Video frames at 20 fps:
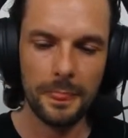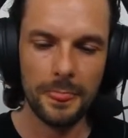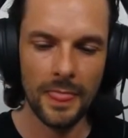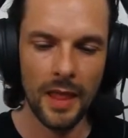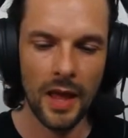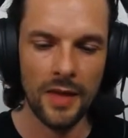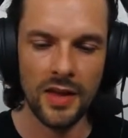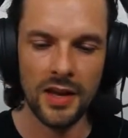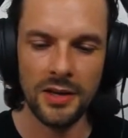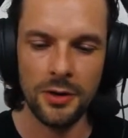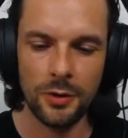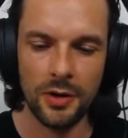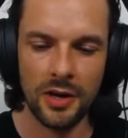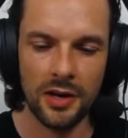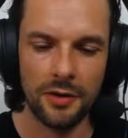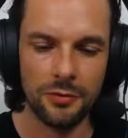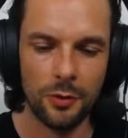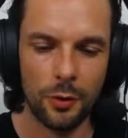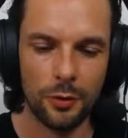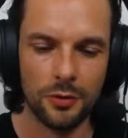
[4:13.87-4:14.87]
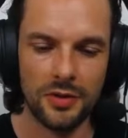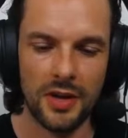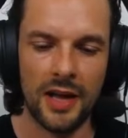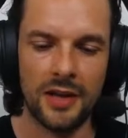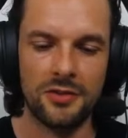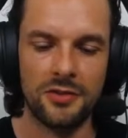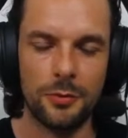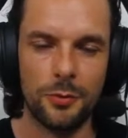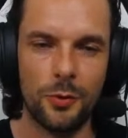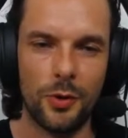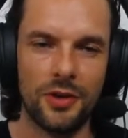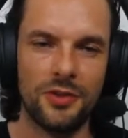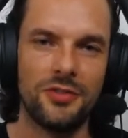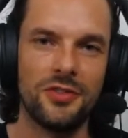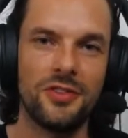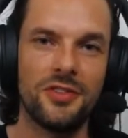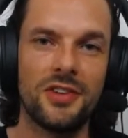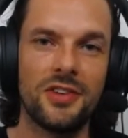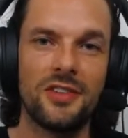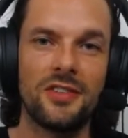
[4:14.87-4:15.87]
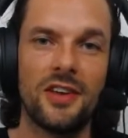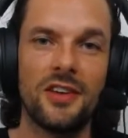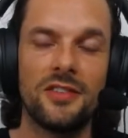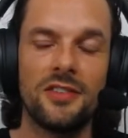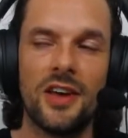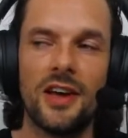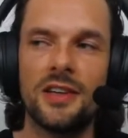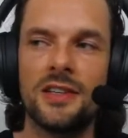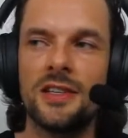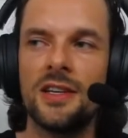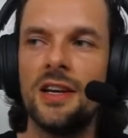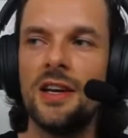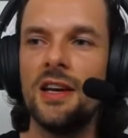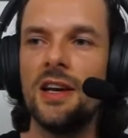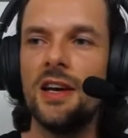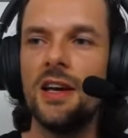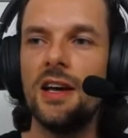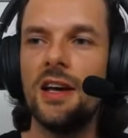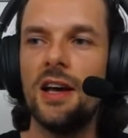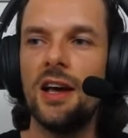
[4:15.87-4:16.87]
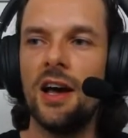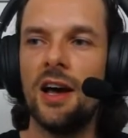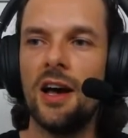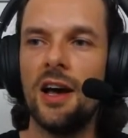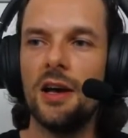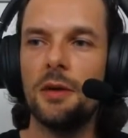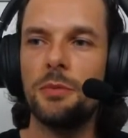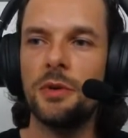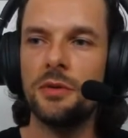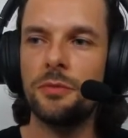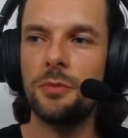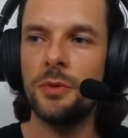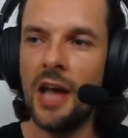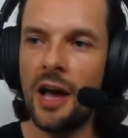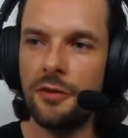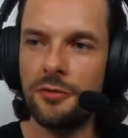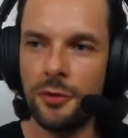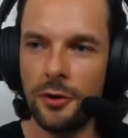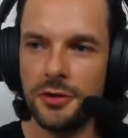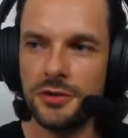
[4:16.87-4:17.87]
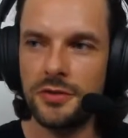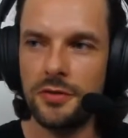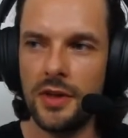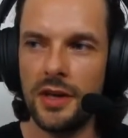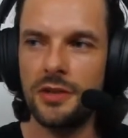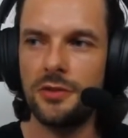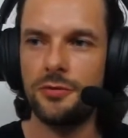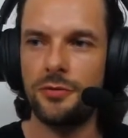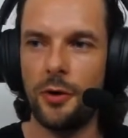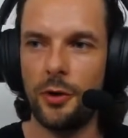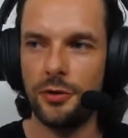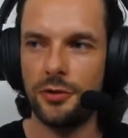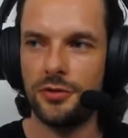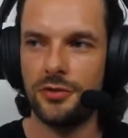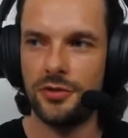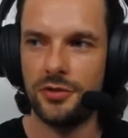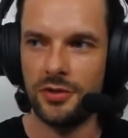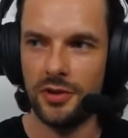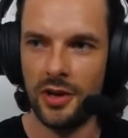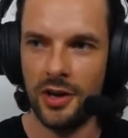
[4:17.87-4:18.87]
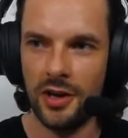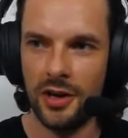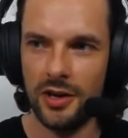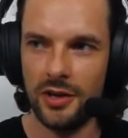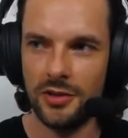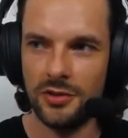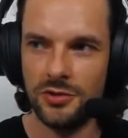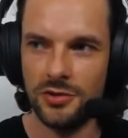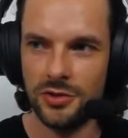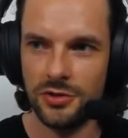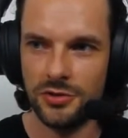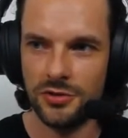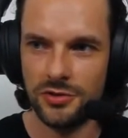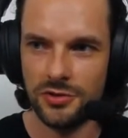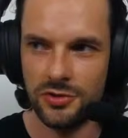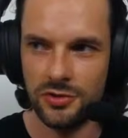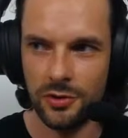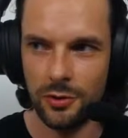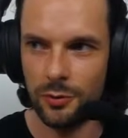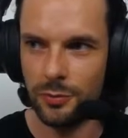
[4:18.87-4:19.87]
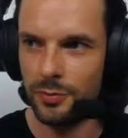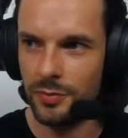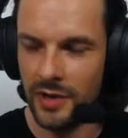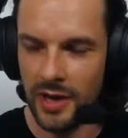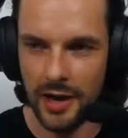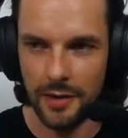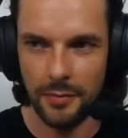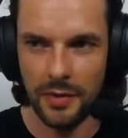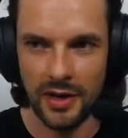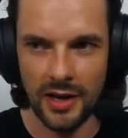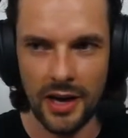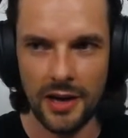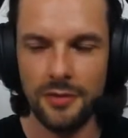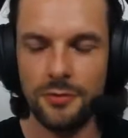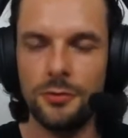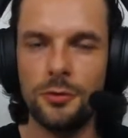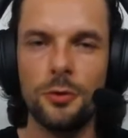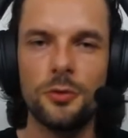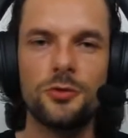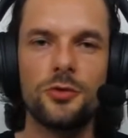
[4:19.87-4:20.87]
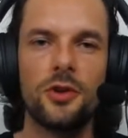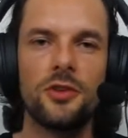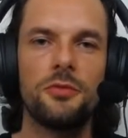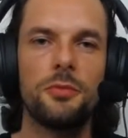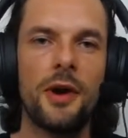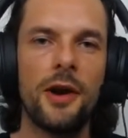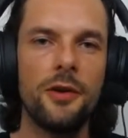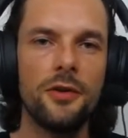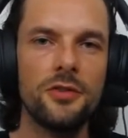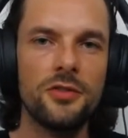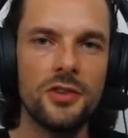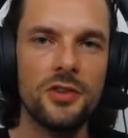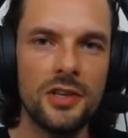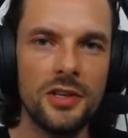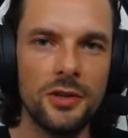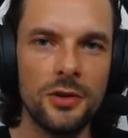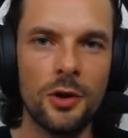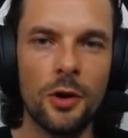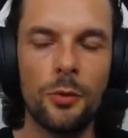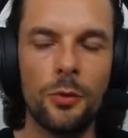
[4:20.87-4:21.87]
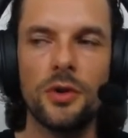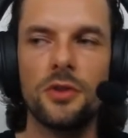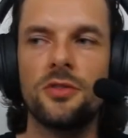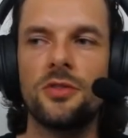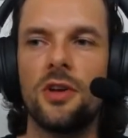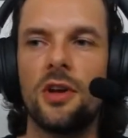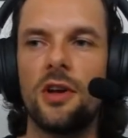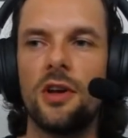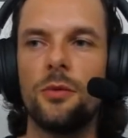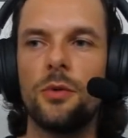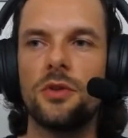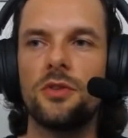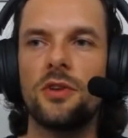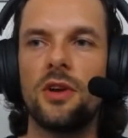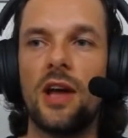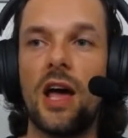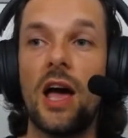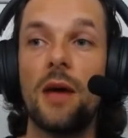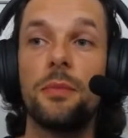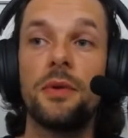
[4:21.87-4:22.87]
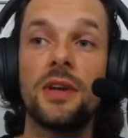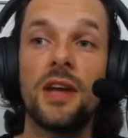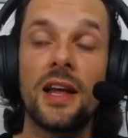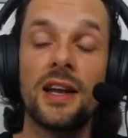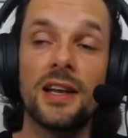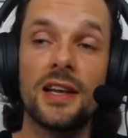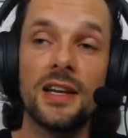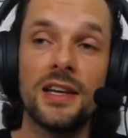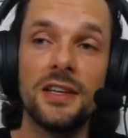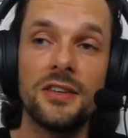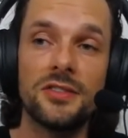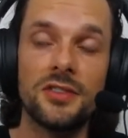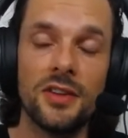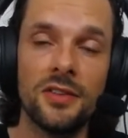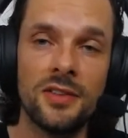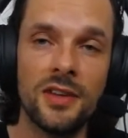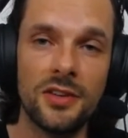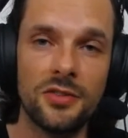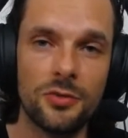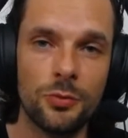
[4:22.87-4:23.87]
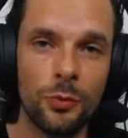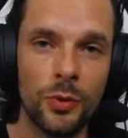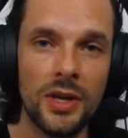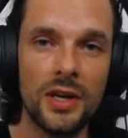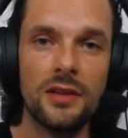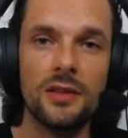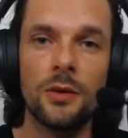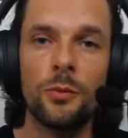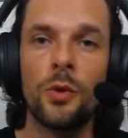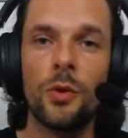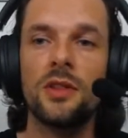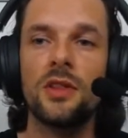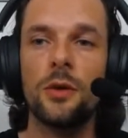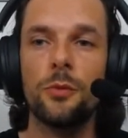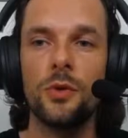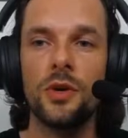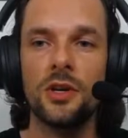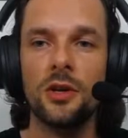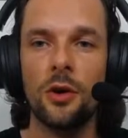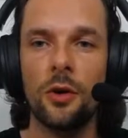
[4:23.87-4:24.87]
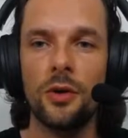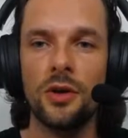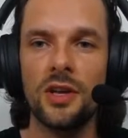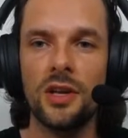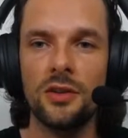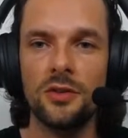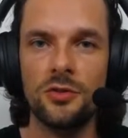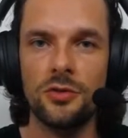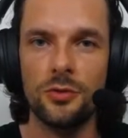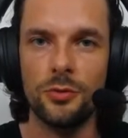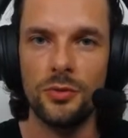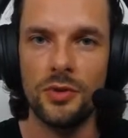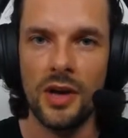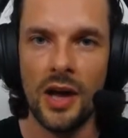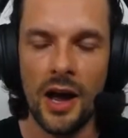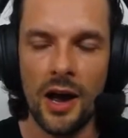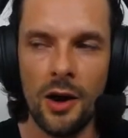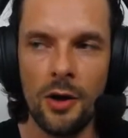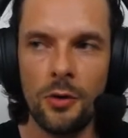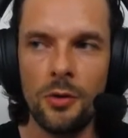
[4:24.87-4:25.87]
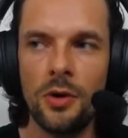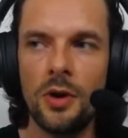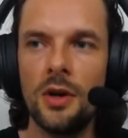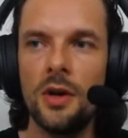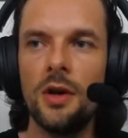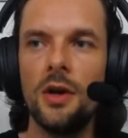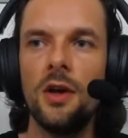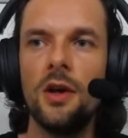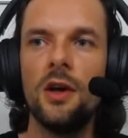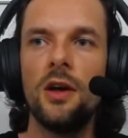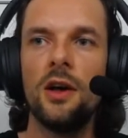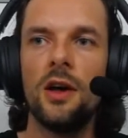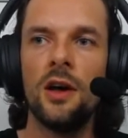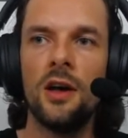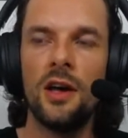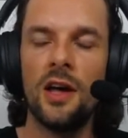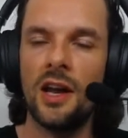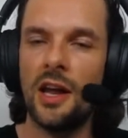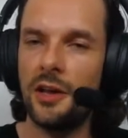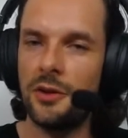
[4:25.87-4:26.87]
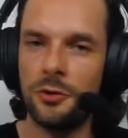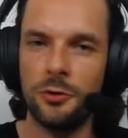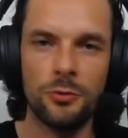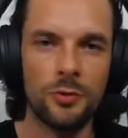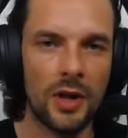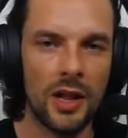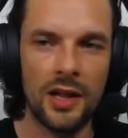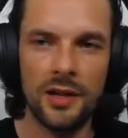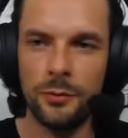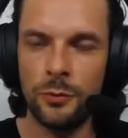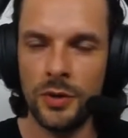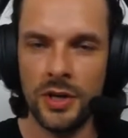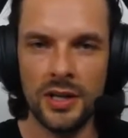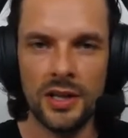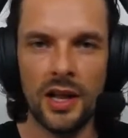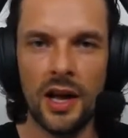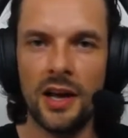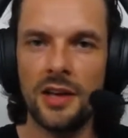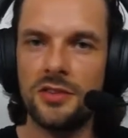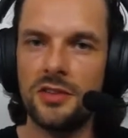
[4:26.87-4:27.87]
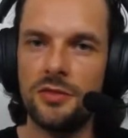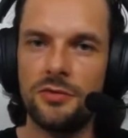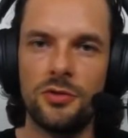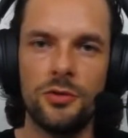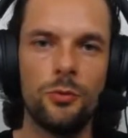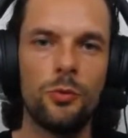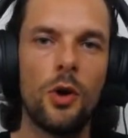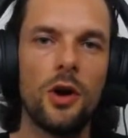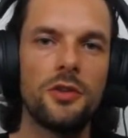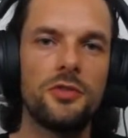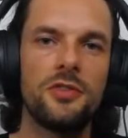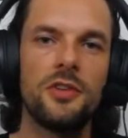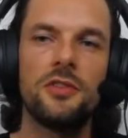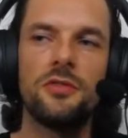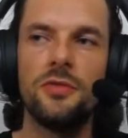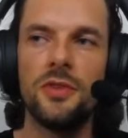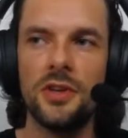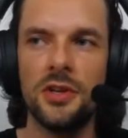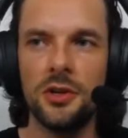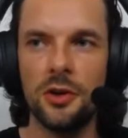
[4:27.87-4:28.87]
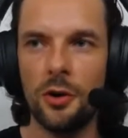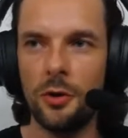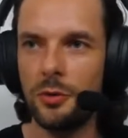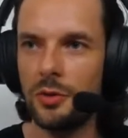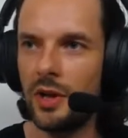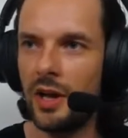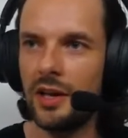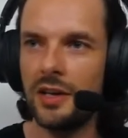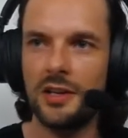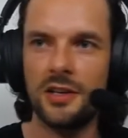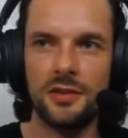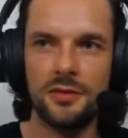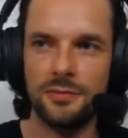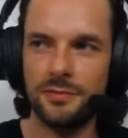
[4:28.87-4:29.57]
then you can, of course, ask some questions, as I said. But yeah, first things first. Just so yeah, again, full transparency. You know what's going to happen at least this week, the one that we're going into now. And I do realize if you watch this video like